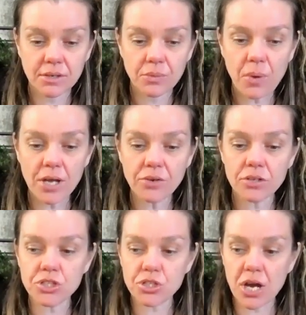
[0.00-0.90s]
Why
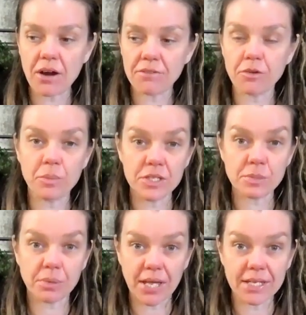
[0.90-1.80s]
not share it from this
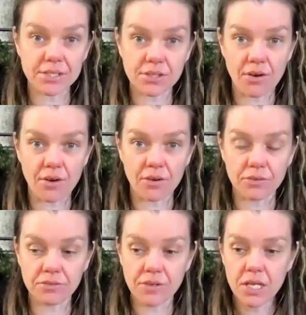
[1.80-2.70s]
place
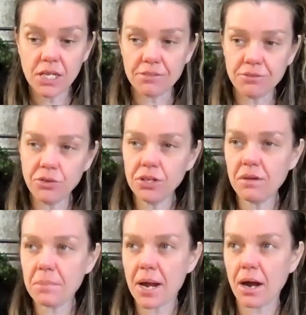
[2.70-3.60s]
of, if you can
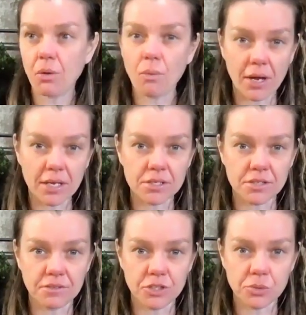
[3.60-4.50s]
empower one
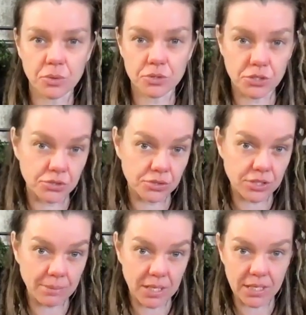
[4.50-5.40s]
individual to do
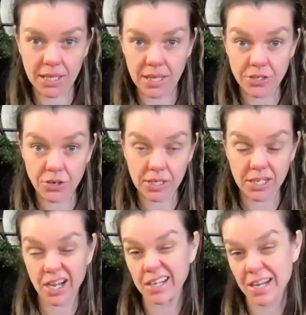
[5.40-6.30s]
something that they
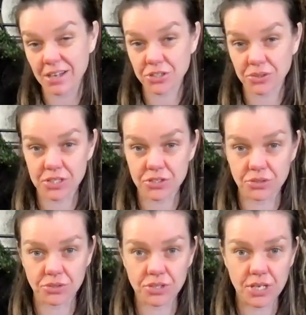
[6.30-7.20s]
can't naturally
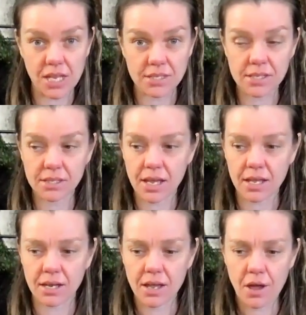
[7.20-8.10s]
do, then isn't
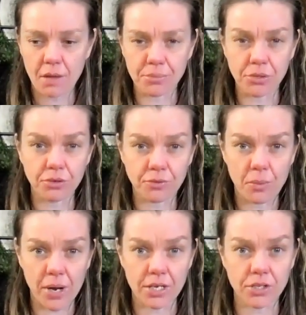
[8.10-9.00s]
that a beautiful
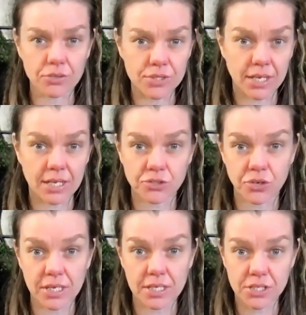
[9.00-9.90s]
way to use that extra
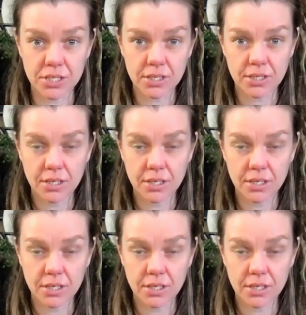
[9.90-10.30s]
energy?